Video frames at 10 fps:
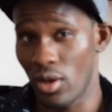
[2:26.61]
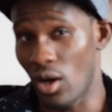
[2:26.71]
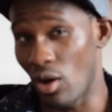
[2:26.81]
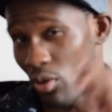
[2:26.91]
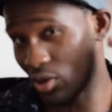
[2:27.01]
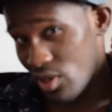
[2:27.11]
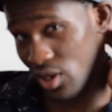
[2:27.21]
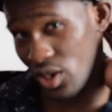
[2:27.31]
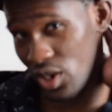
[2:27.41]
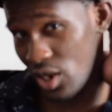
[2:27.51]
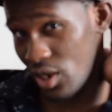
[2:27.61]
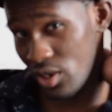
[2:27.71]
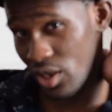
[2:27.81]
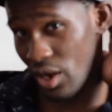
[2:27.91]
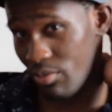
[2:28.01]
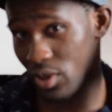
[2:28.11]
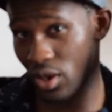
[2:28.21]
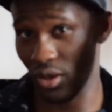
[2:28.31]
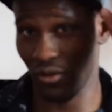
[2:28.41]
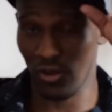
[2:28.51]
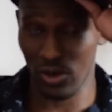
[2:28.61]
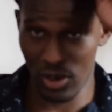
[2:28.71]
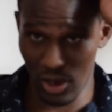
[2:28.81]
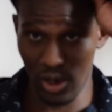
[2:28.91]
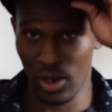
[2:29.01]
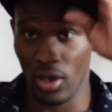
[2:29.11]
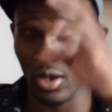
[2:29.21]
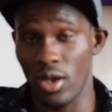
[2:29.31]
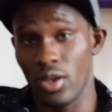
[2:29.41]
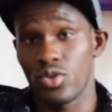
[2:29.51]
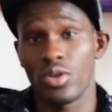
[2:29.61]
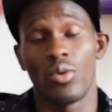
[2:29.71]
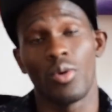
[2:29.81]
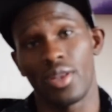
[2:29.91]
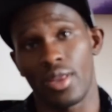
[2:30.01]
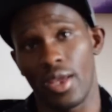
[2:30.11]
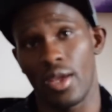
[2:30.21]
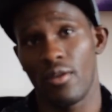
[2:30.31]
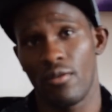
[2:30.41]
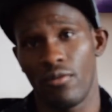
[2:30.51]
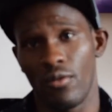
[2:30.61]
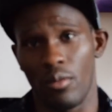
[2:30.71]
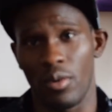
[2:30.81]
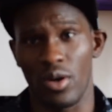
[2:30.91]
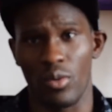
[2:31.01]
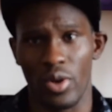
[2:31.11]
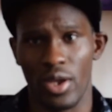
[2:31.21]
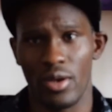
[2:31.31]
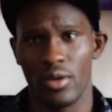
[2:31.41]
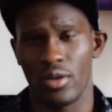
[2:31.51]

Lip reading: I was initially in Southampton at first, and so I went there for about a week.